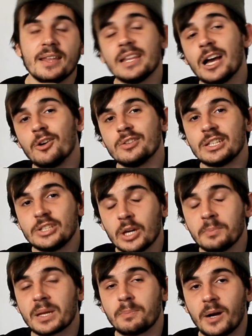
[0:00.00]
Now, the
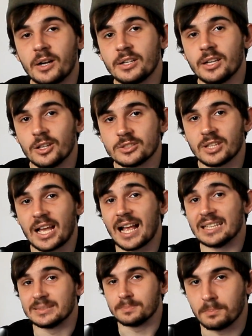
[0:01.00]
Jobbik party also
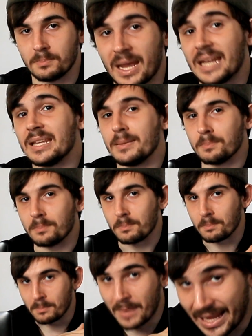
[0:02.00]
has many,
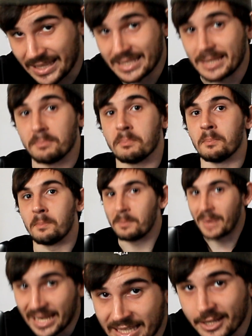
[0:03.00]
many,
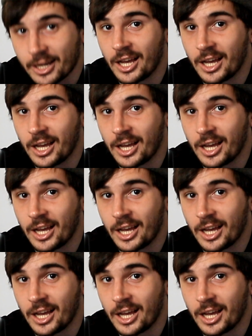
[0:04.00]
many